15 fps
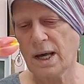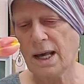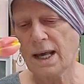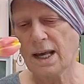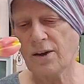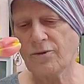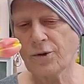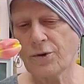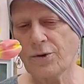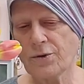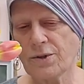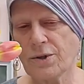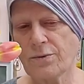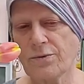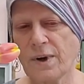If you're
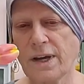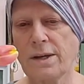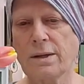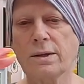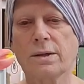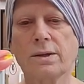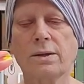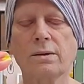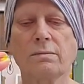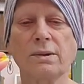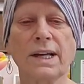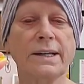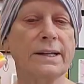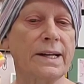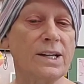using regular,
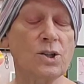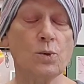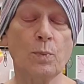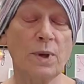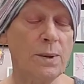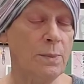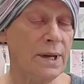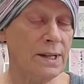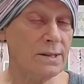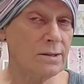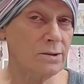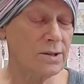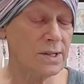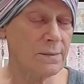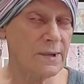like an HB pencil
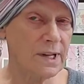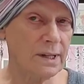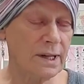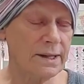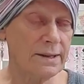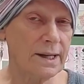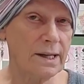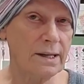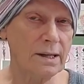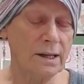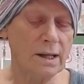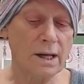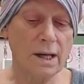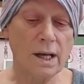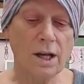or something like that,
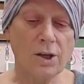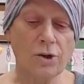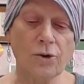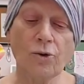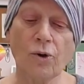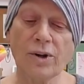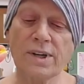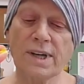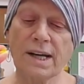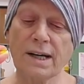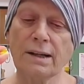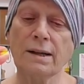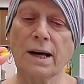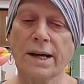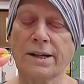you're going to get a
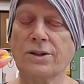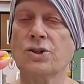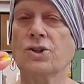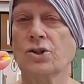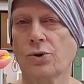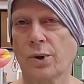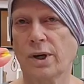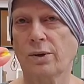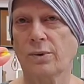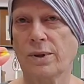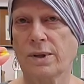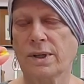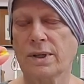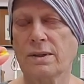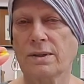line showing with
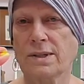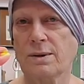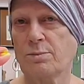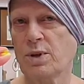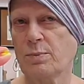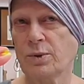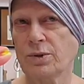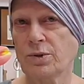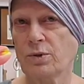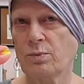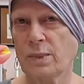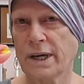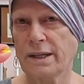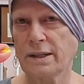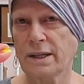it. Some people don't
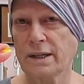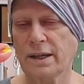mind that.